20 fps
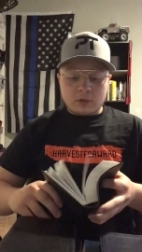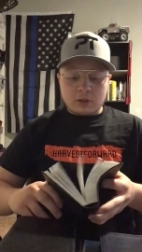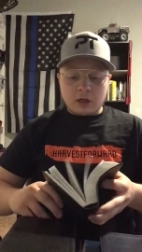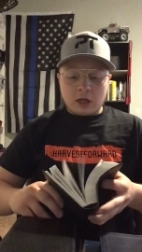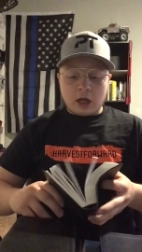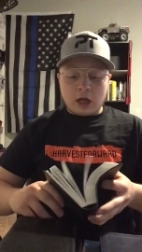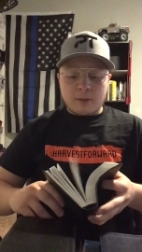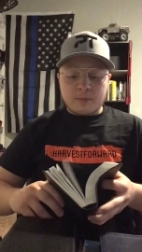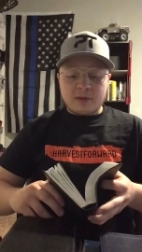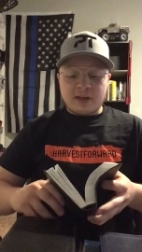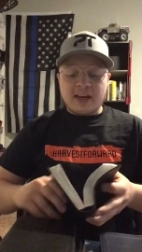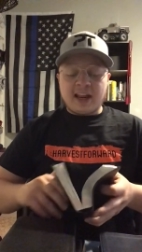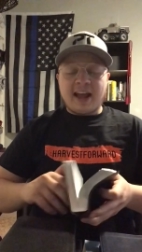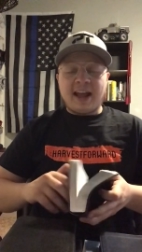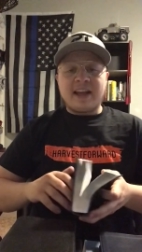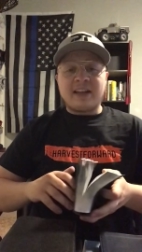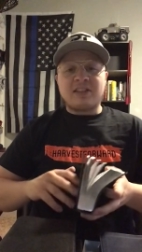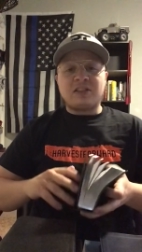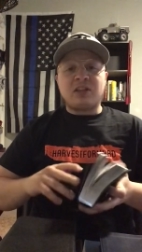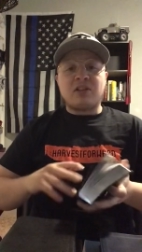it
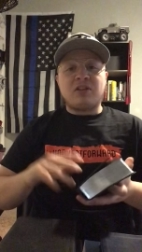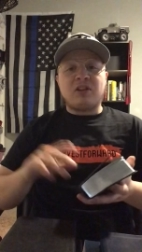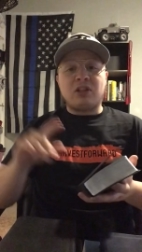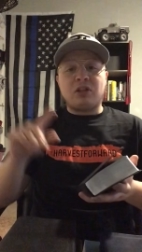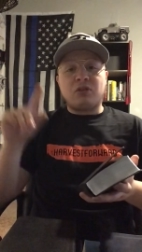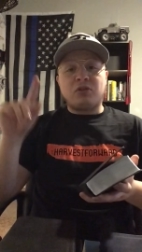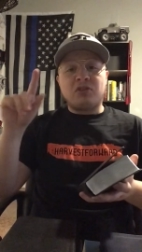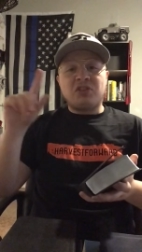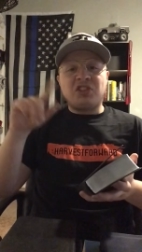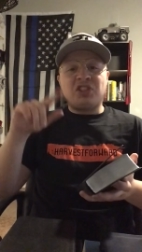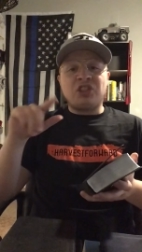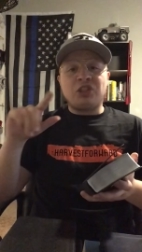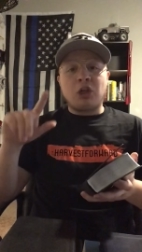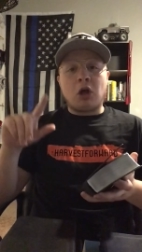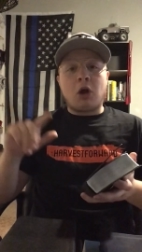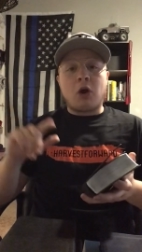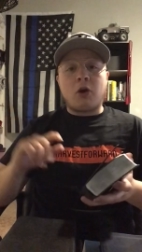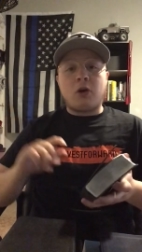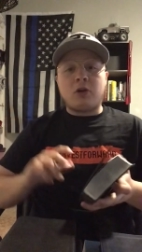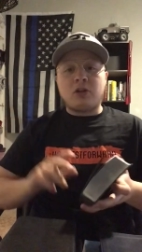has little
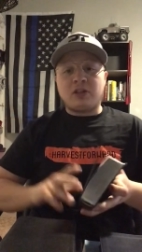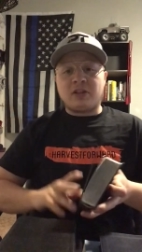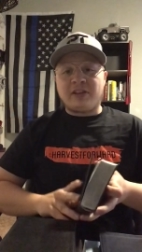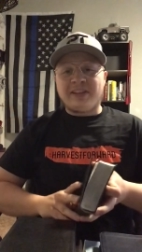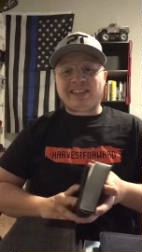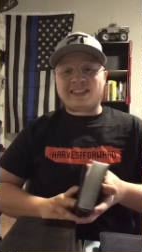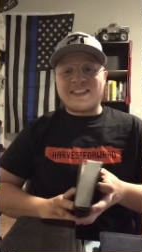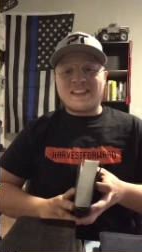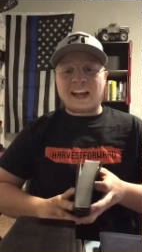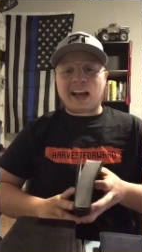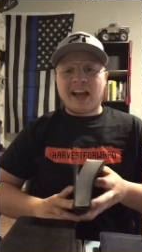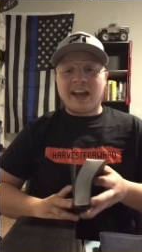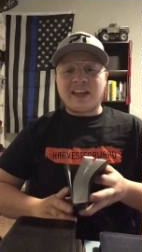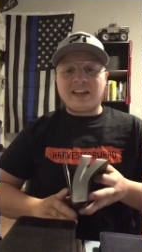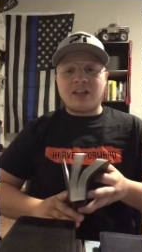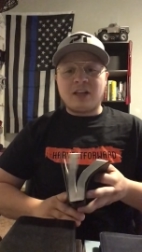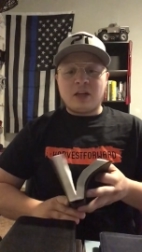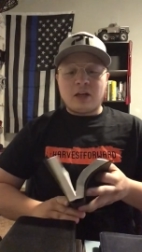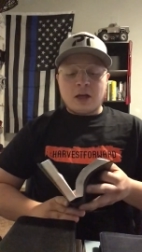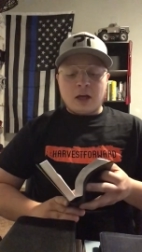stars on the
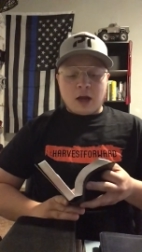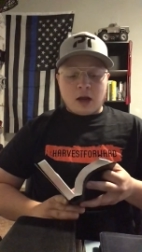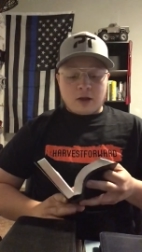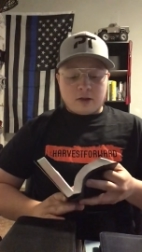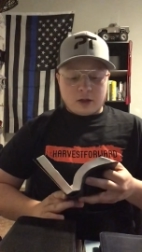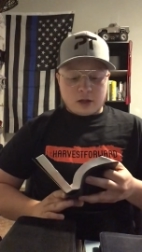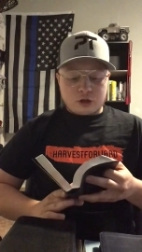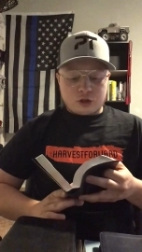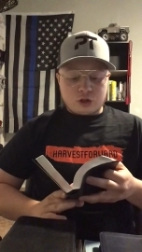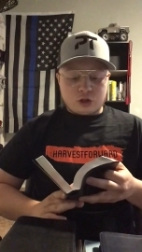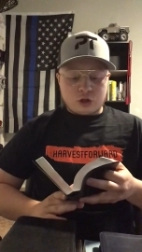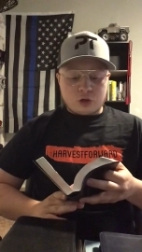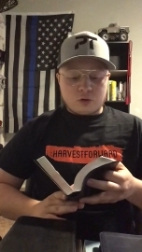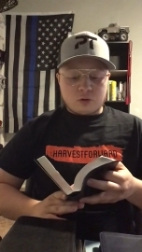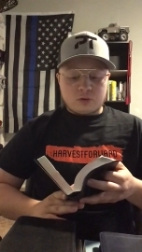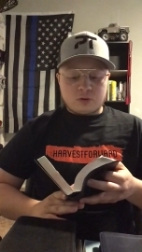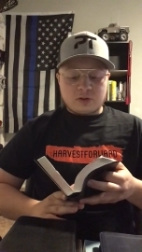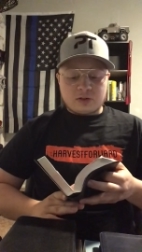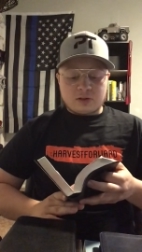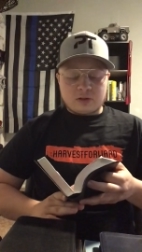side that
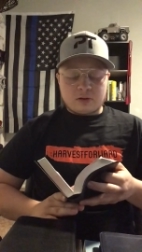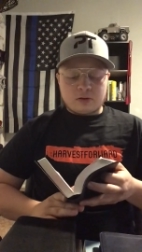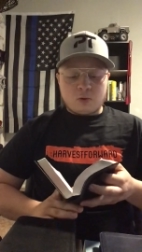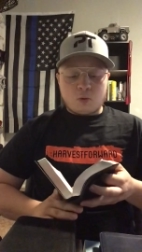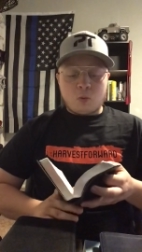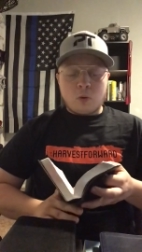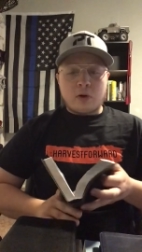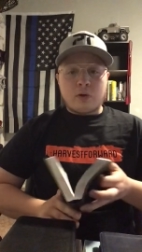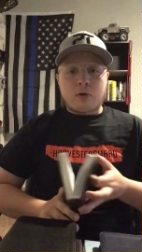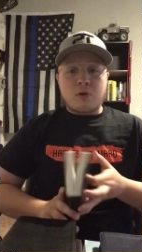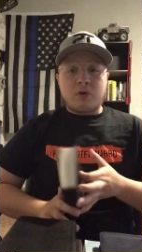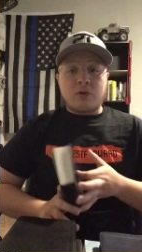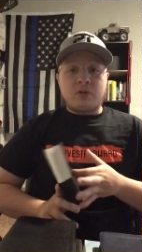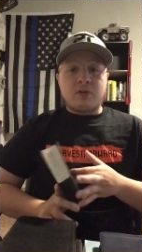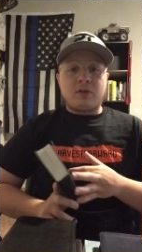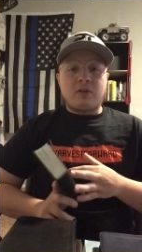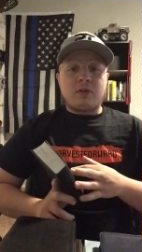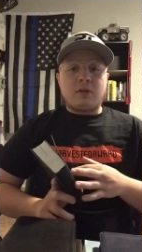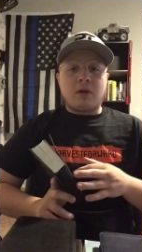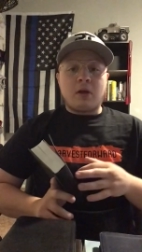shows whether
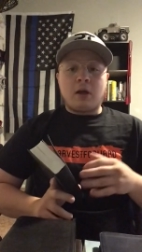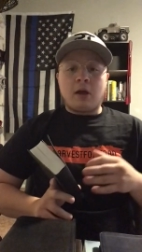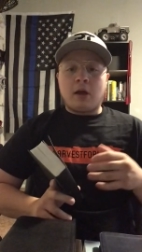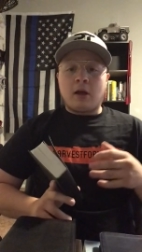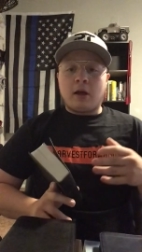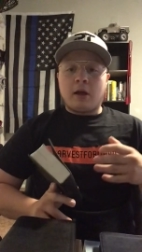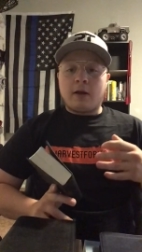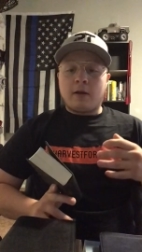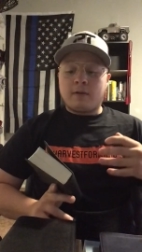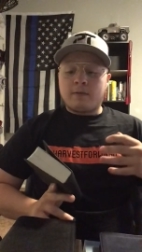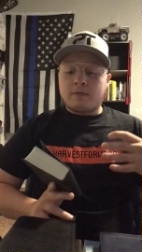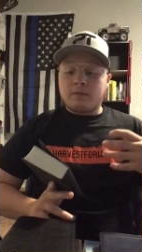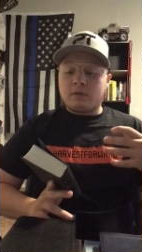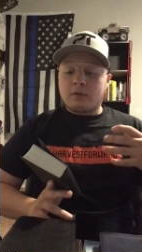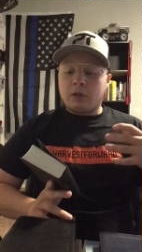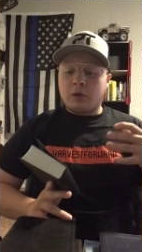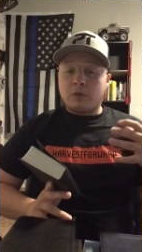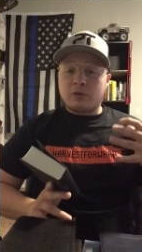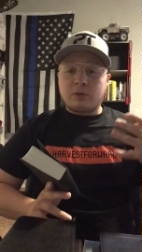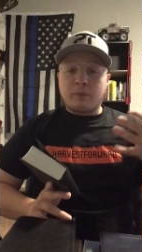
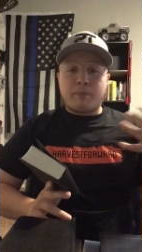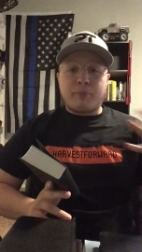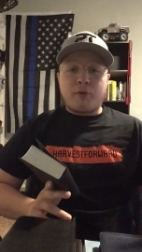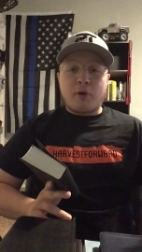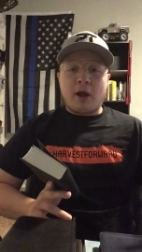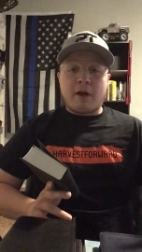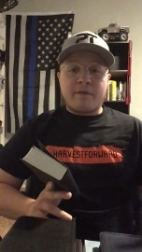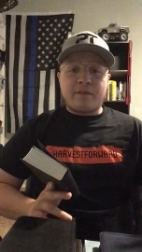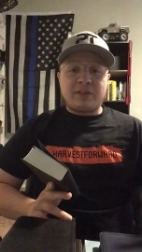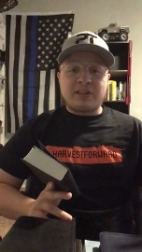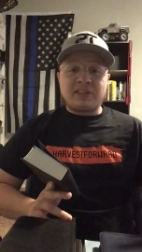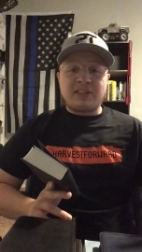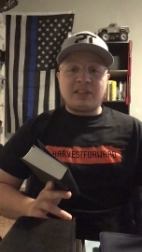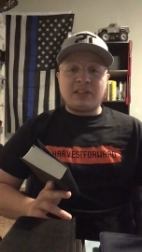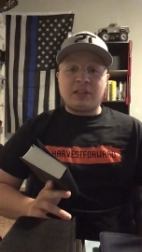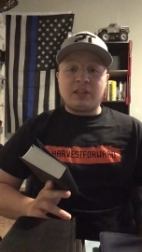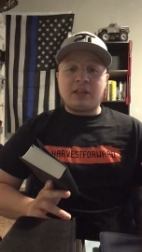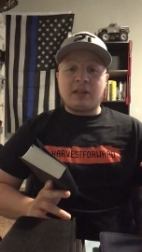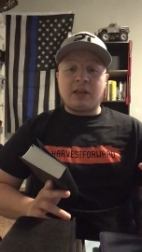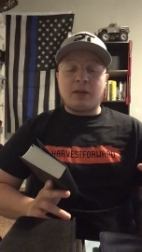it was a
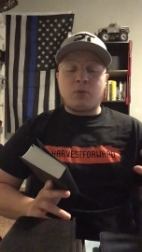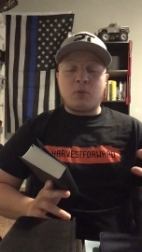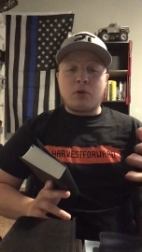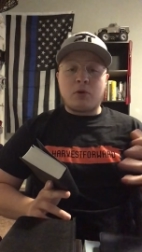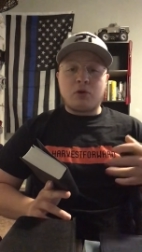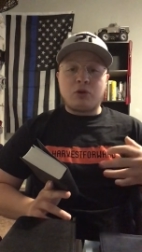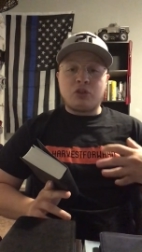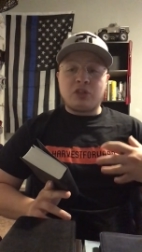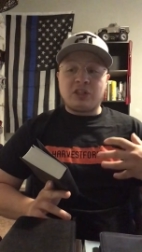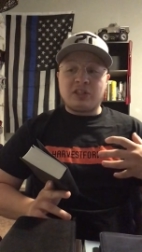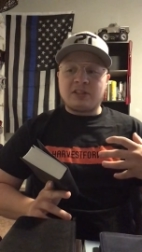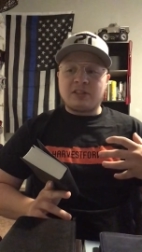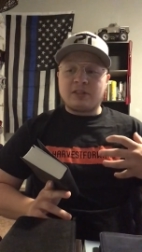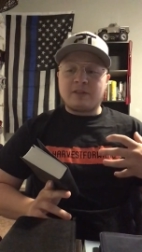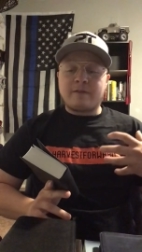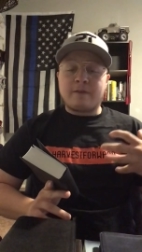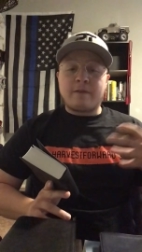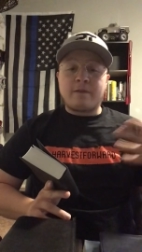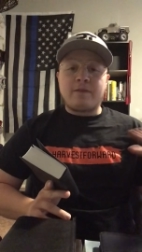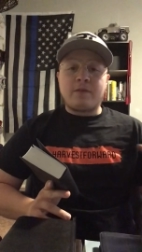prophecy and whether
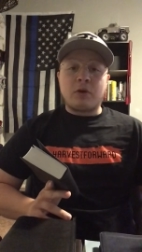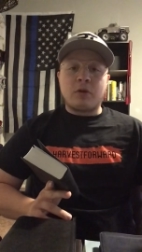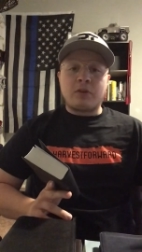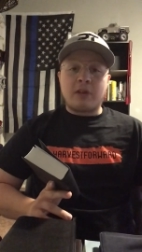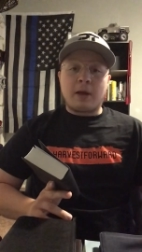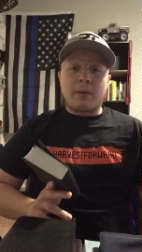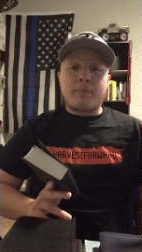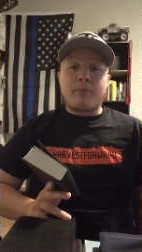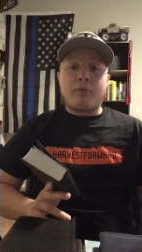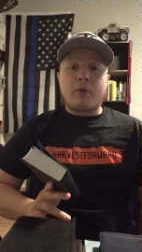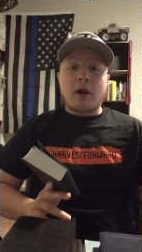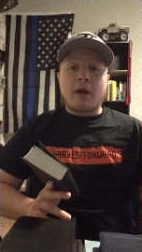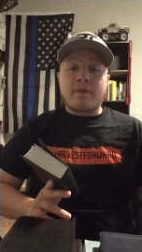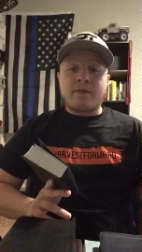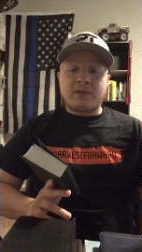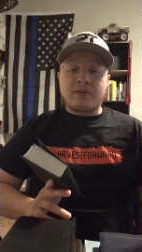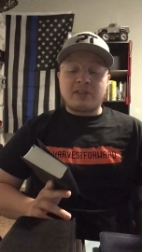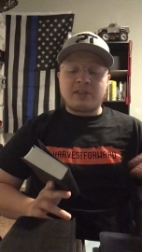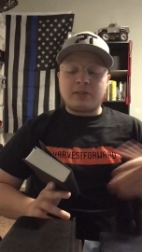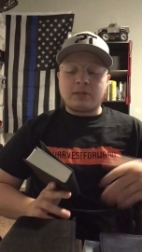Jesus fulfilled that
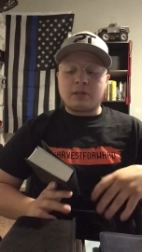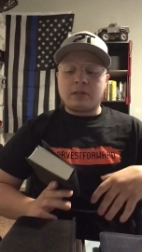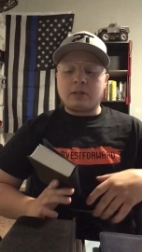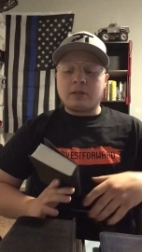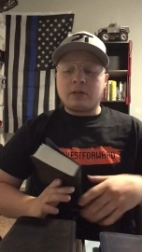prophecy.